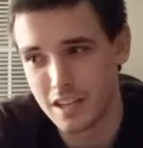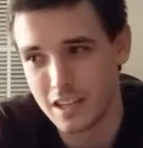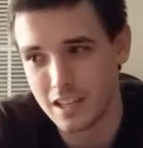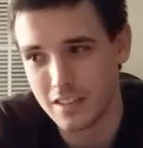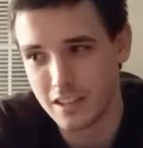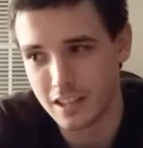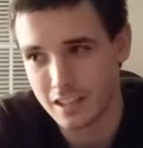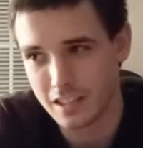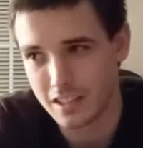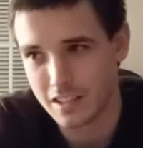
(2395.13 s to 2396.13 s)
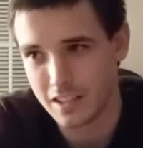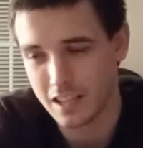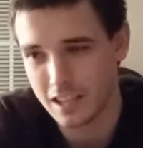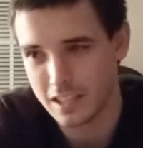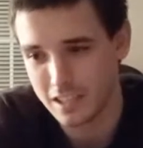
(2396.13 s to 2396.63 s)
And it like
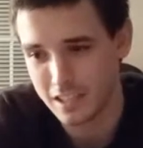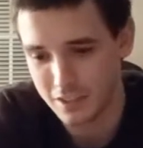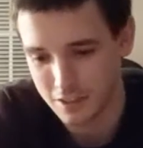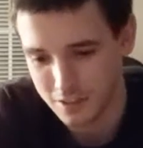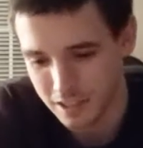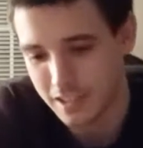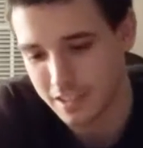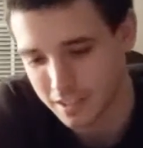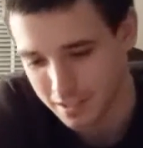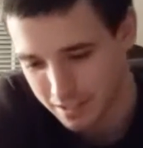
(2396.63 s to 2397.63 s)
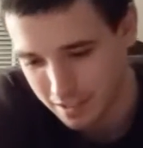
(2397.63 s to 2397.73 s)
the ending just like